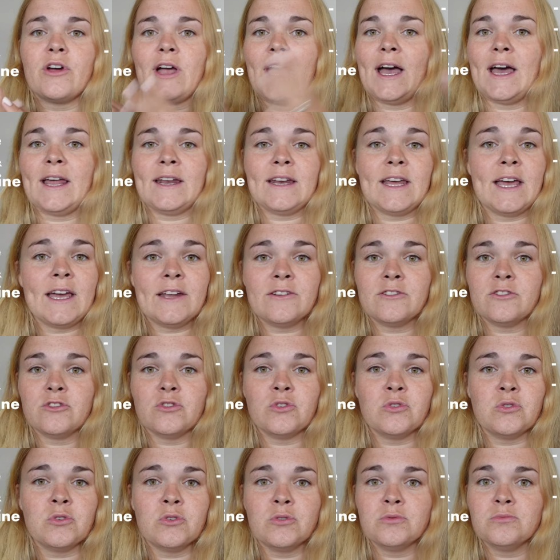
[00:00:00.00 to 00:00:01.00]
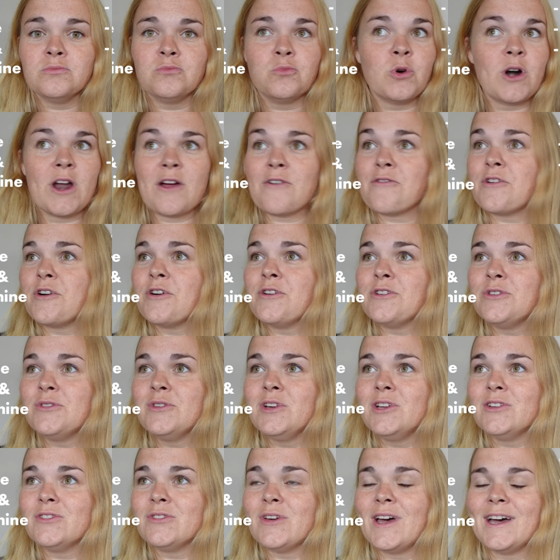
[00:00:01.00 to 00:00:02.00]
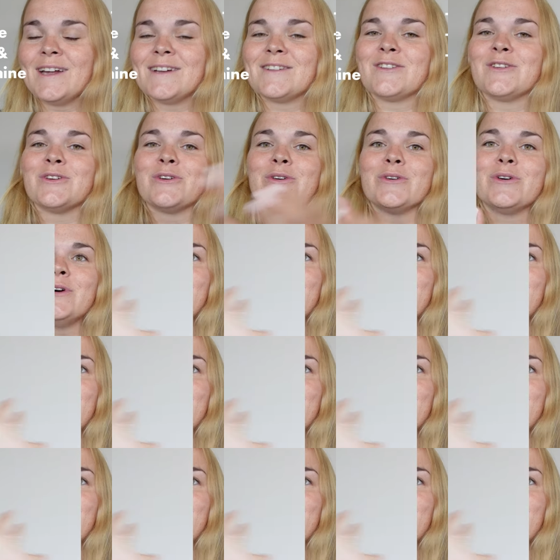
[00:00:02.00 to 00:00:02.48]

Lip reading: and head to wherever you need to head to.